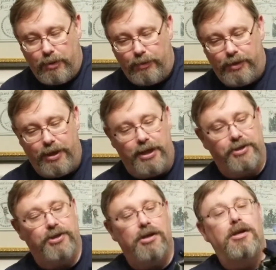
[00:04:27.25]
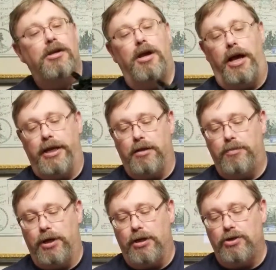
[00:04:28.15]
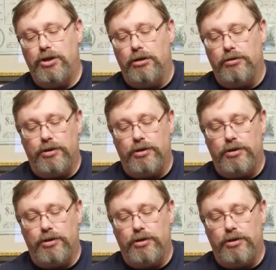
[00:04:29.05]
But with this, I can pick and choose.